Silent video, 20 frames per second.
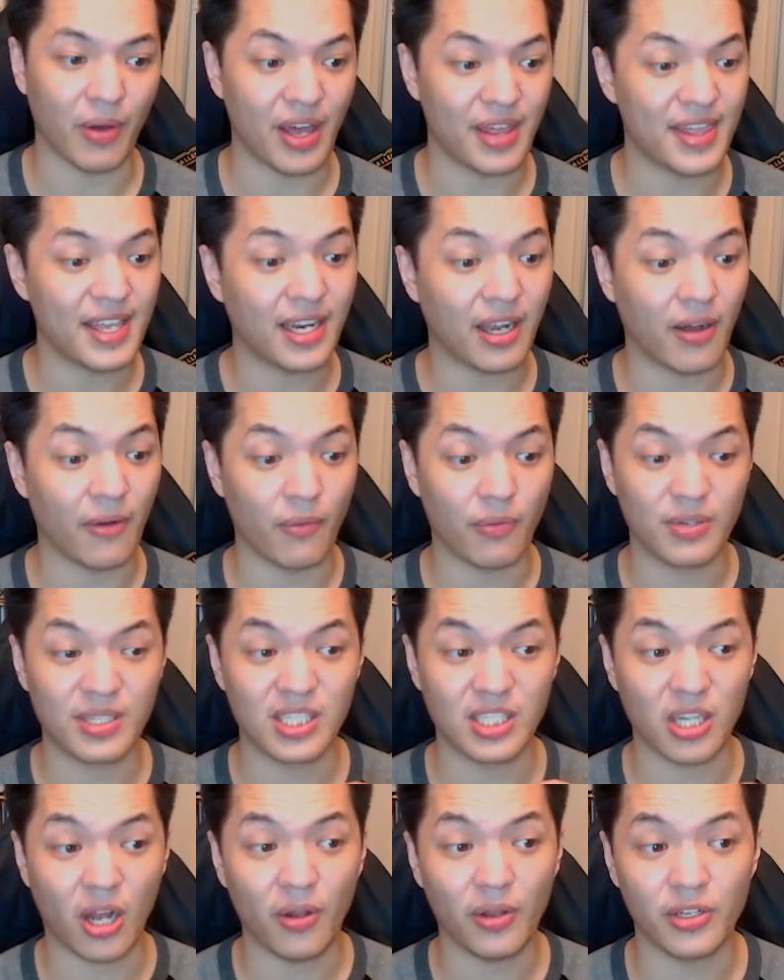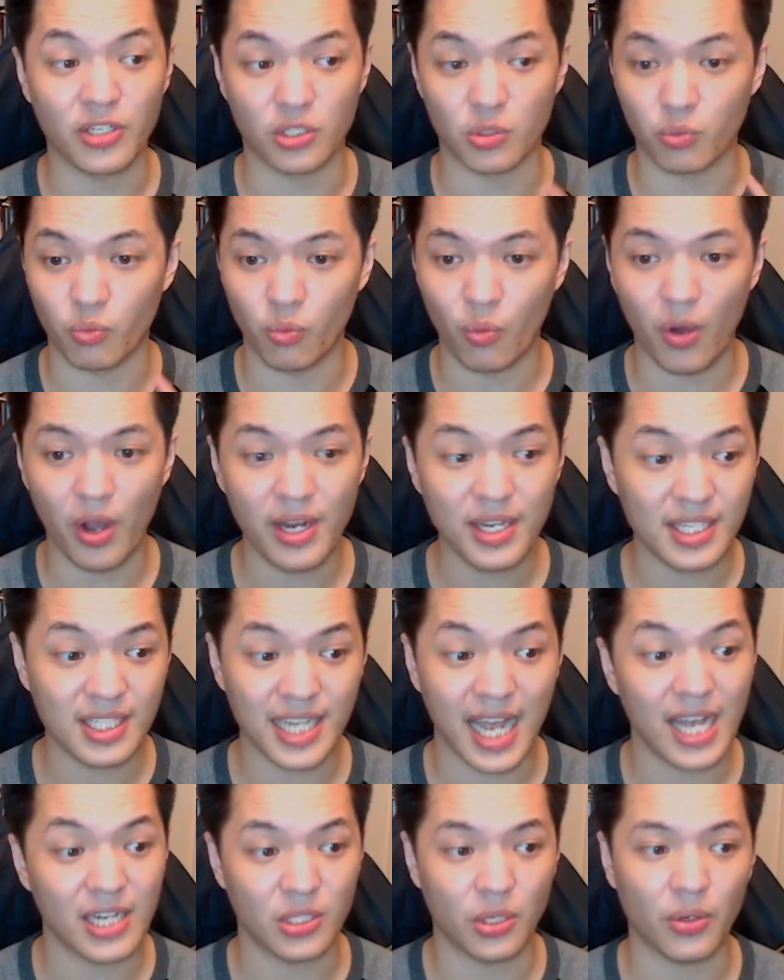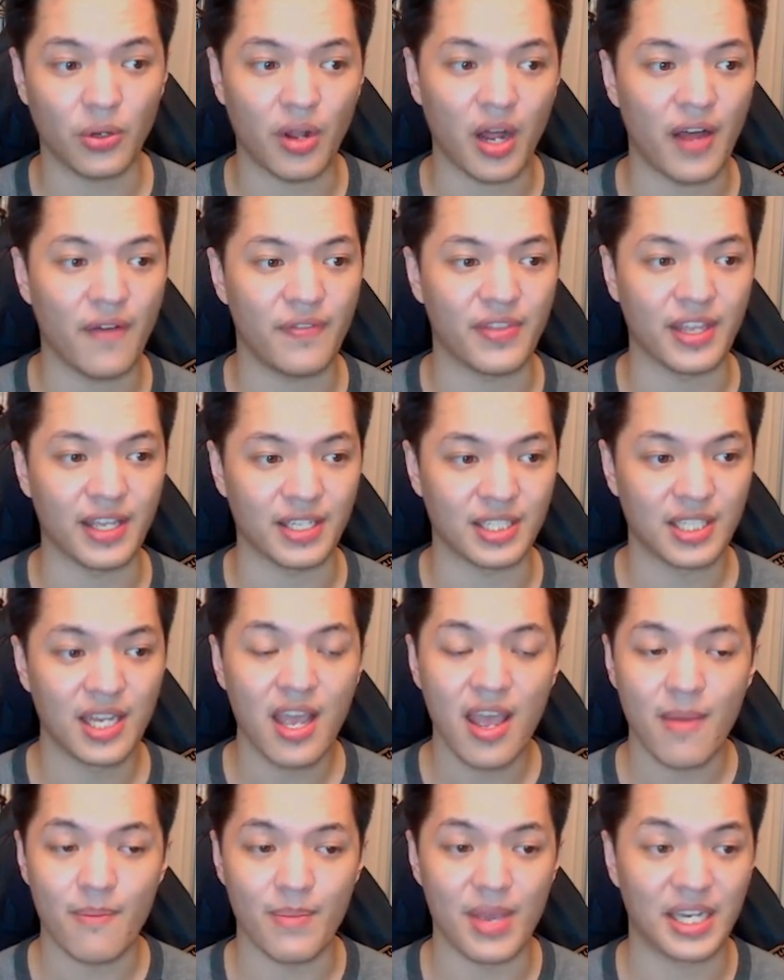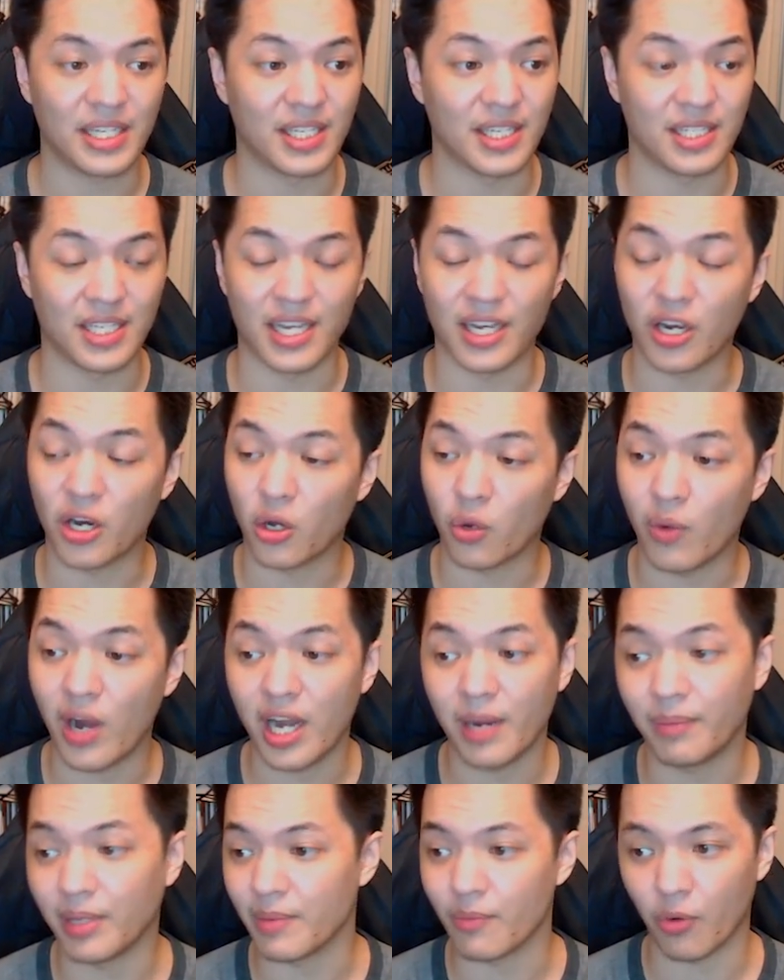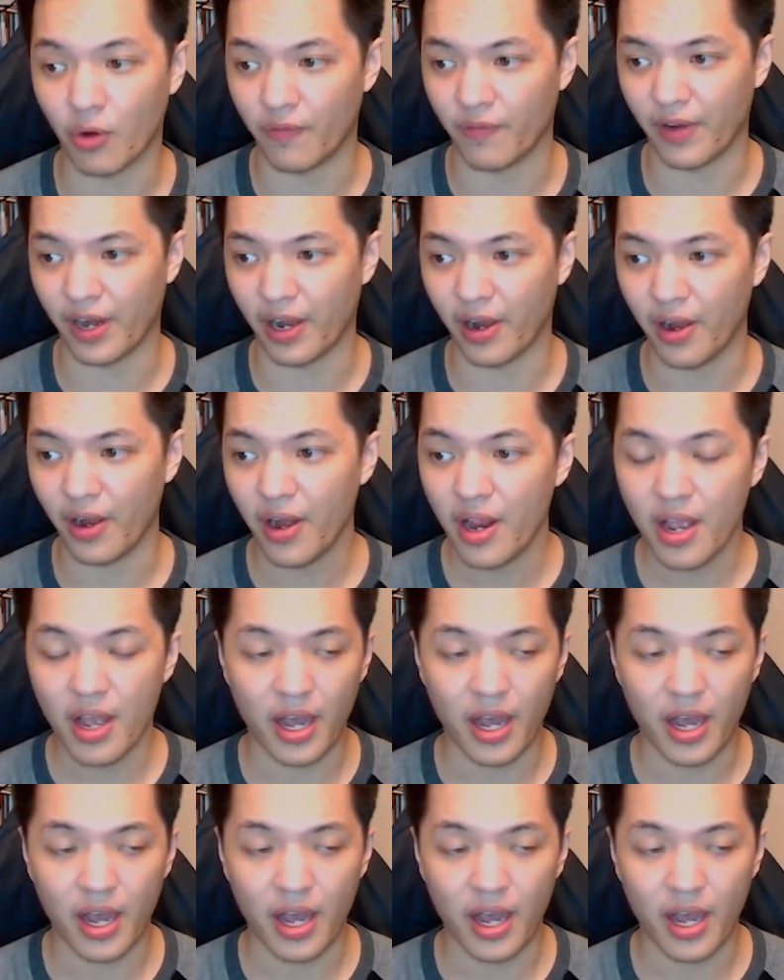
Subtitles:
I think a solid just one stat total off this makes this incredibly more fair.